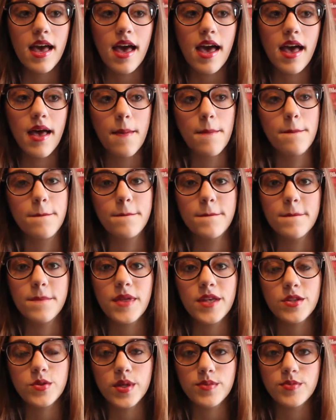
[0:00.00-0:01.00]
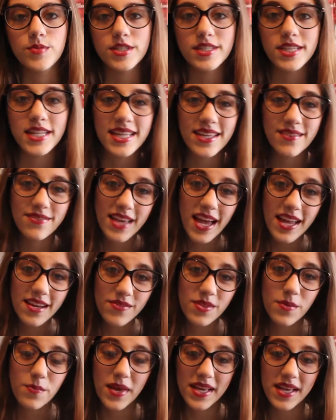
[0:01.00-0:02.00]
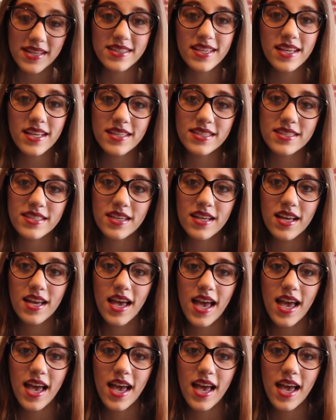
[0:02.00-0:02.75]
That's why I'm just going to give kind of the basics,